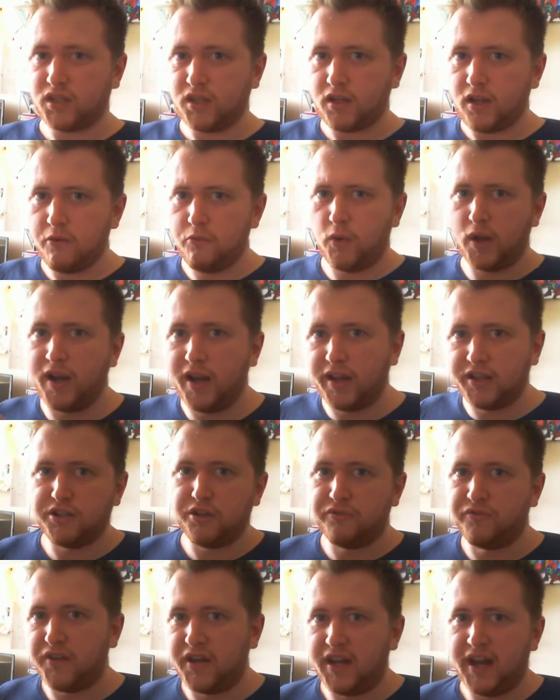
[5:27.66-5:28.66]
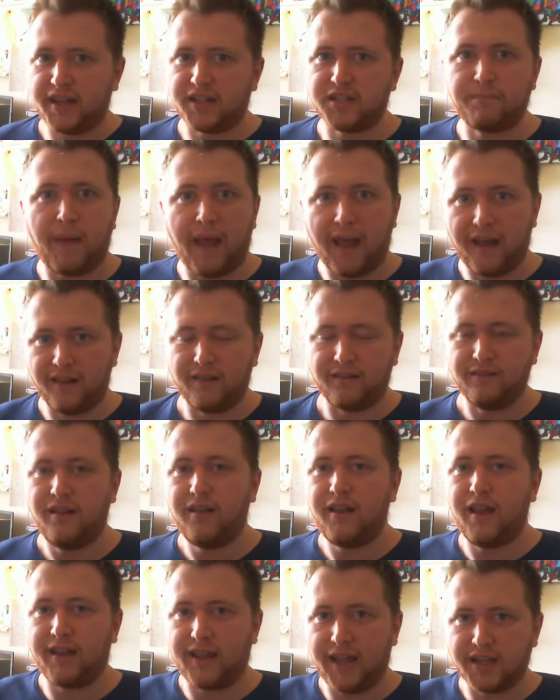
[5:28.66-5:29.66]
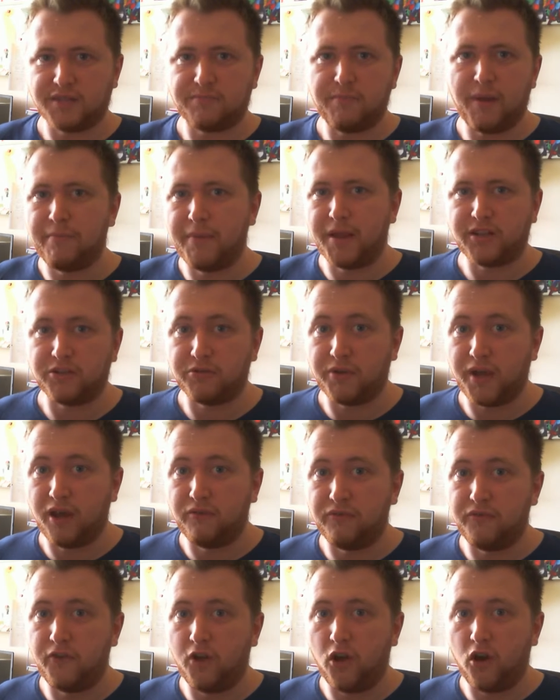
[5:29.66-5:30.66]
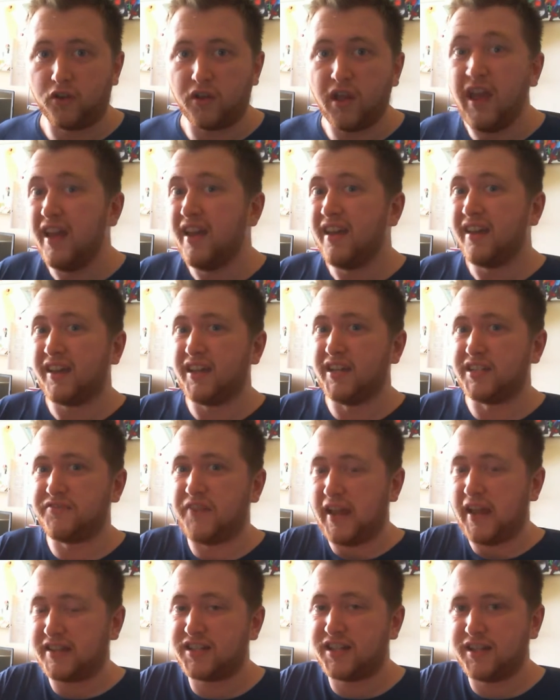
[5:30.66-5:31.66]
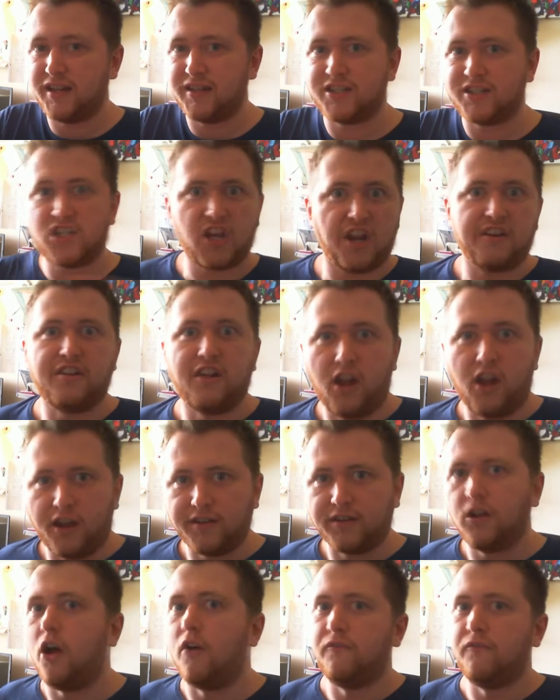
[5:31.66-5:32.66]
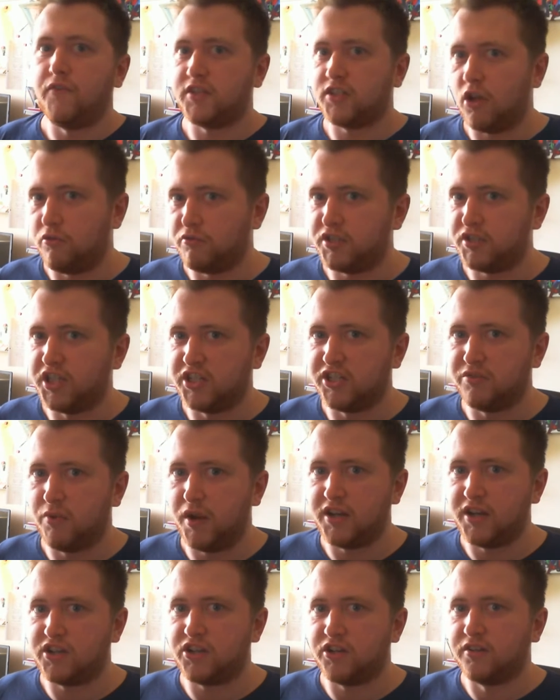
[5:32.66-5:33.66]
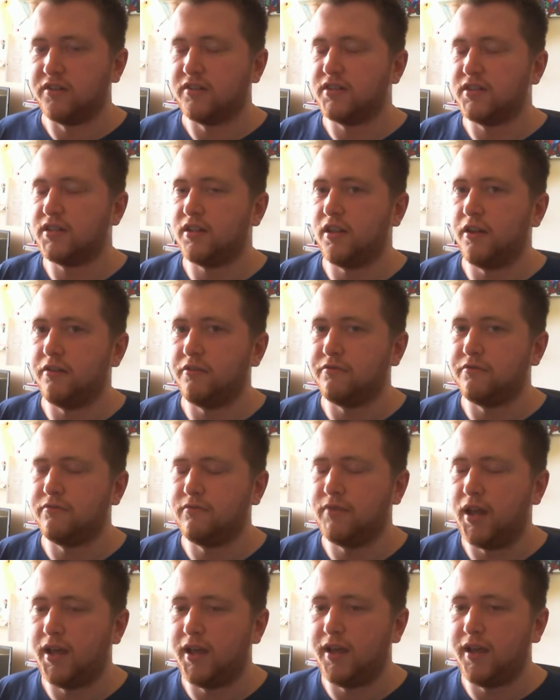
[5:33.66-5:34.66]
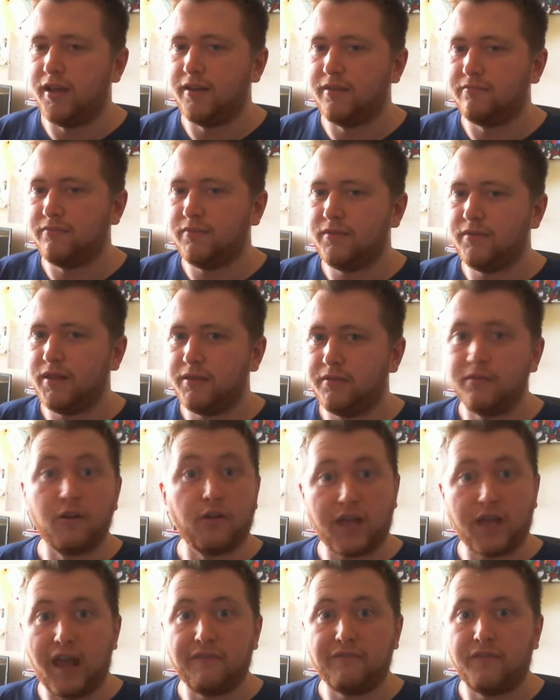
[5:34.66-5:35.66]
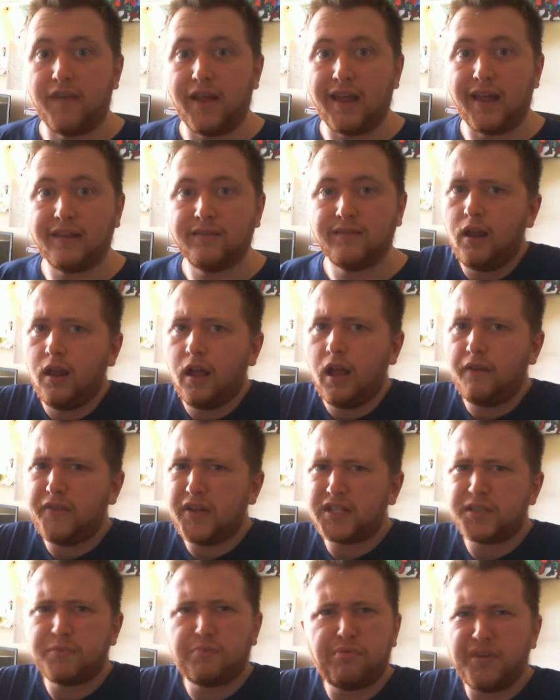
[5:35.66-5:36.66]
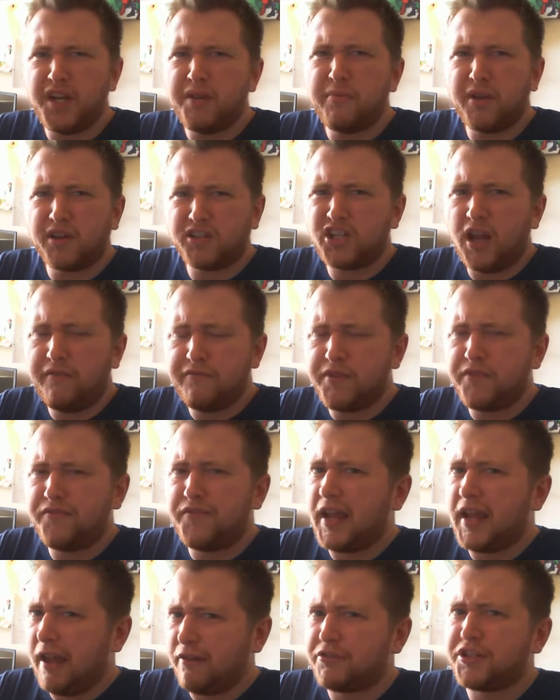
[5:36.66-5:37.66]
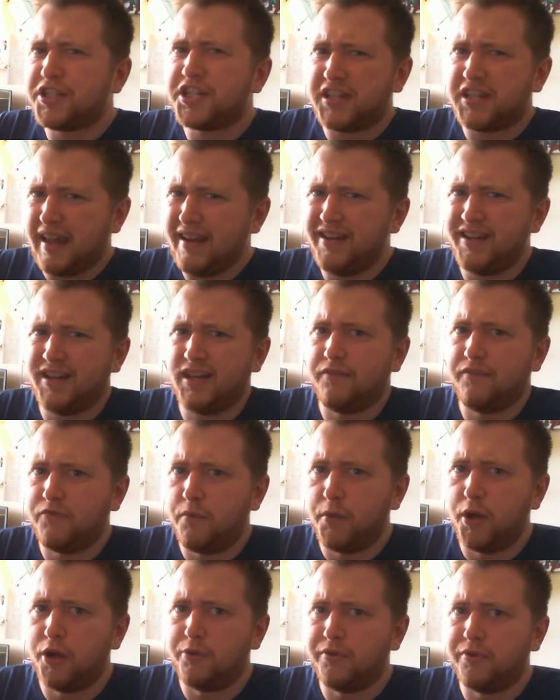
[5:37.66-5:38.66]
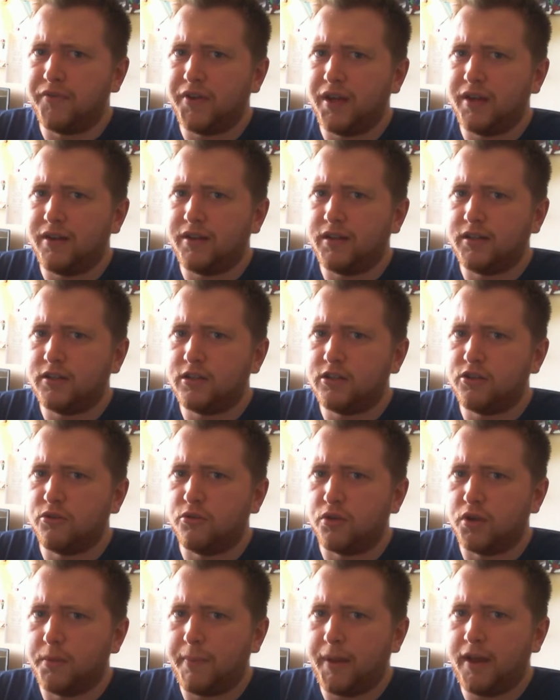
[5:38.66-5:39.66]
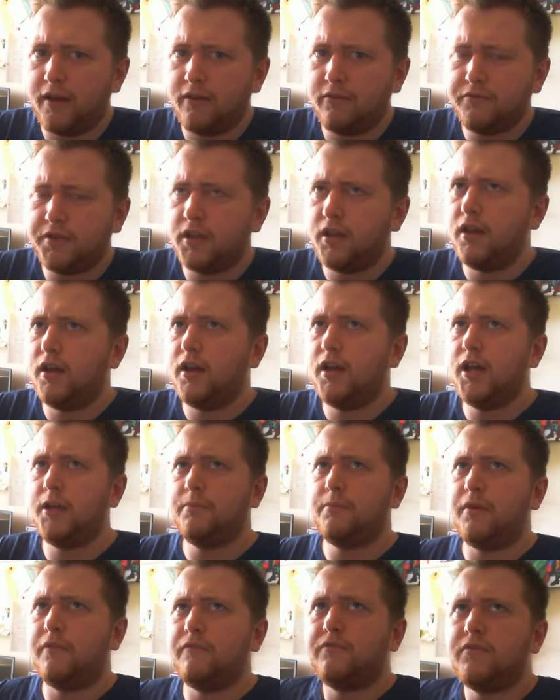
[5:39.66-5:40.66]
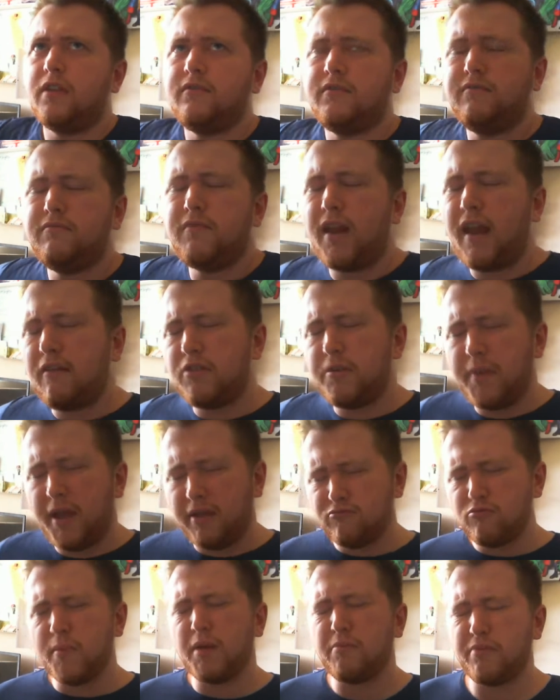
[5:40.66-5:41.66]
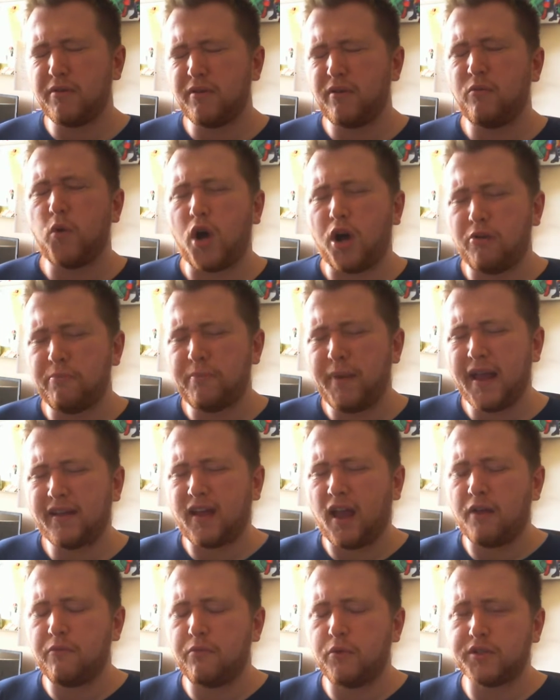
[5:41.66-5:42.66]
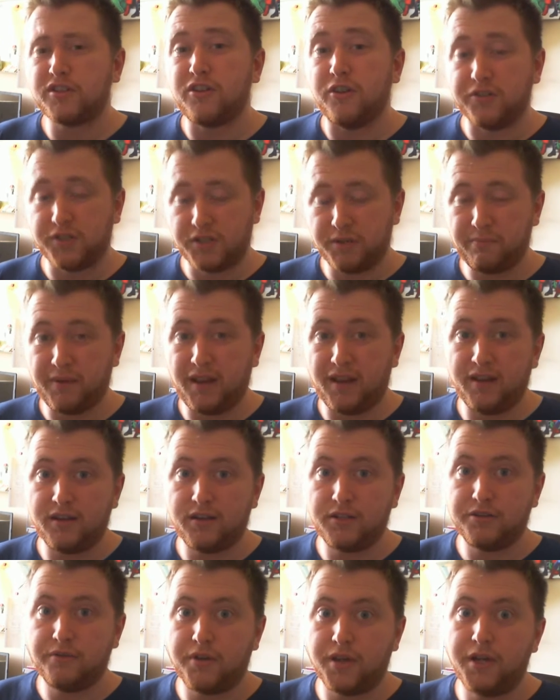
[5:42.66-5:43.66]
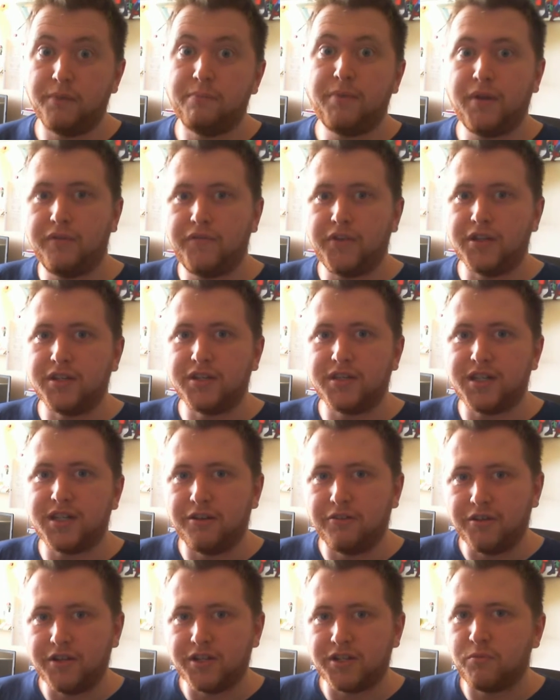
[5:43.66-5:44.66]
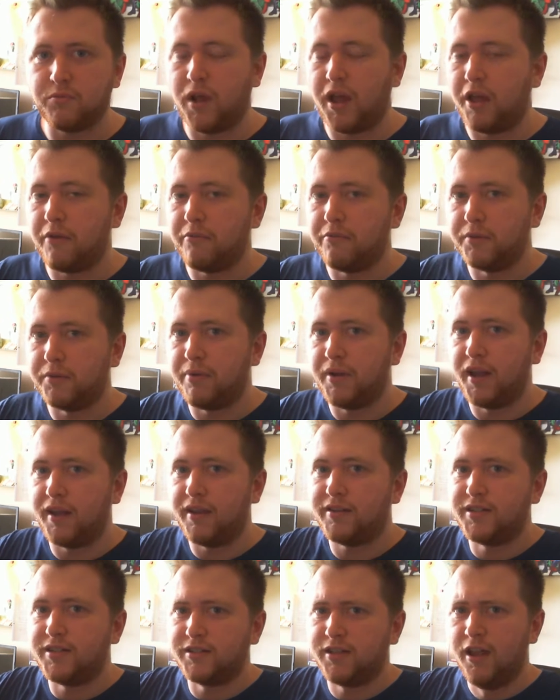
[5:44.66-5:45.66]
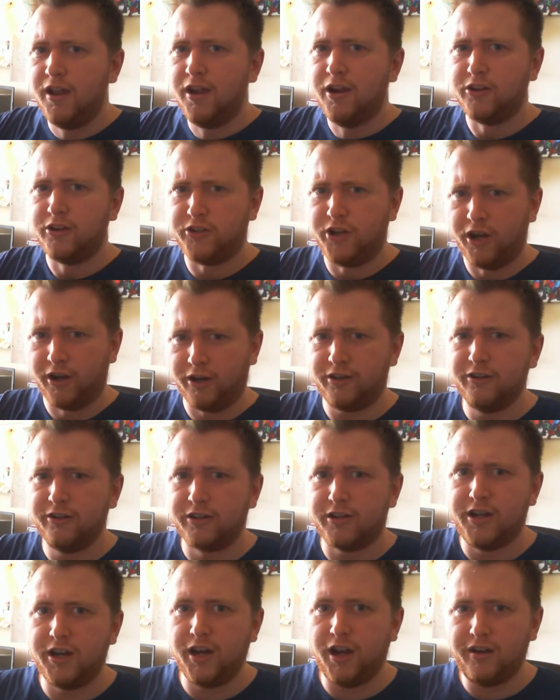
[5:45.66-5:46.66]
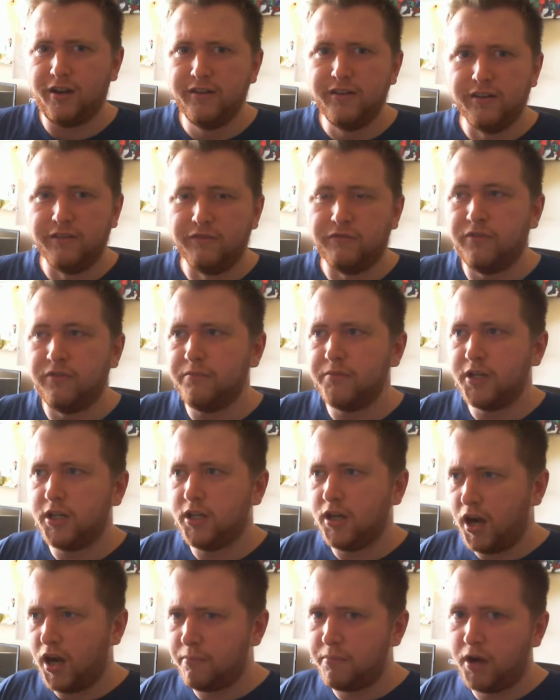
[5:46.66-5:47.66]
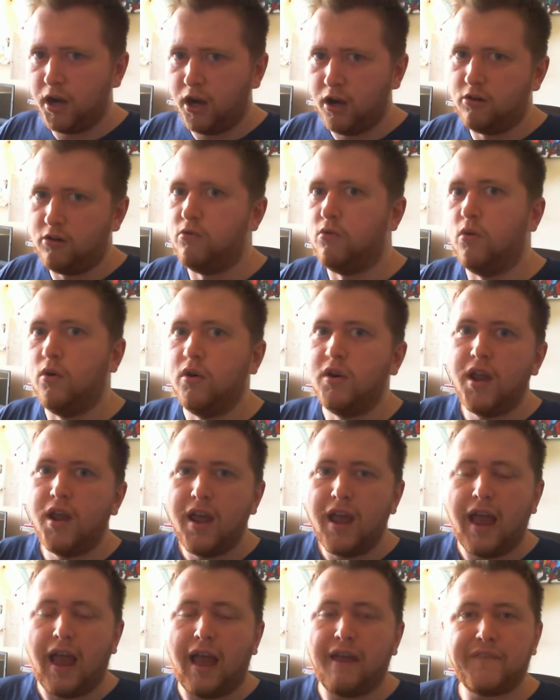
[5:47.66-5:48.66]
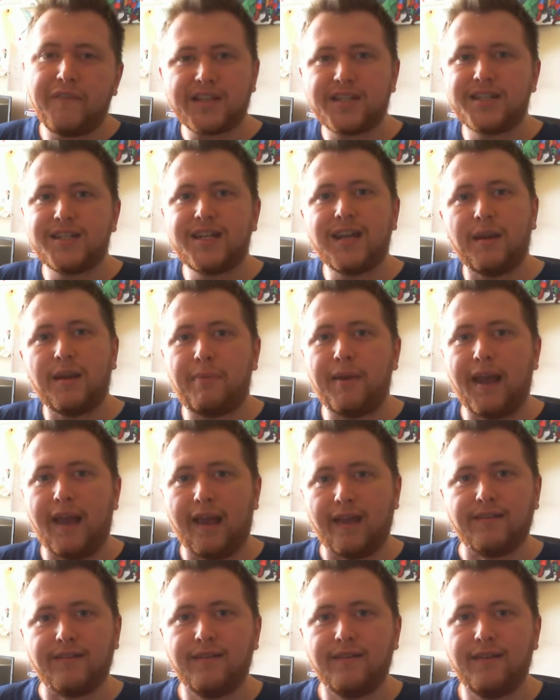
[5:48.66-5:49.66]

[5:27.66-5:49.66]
when I do the next battle against my mental health vlog, because that's going to shed light on this whole situation. So look out for that. And that's pretty much everything outstanding at the moment that I need to talk about. Now, you may remember a while back I was contemplating doing an Oblivion series where I would play it as Deckard Cain from Diablo. And that's still a plan.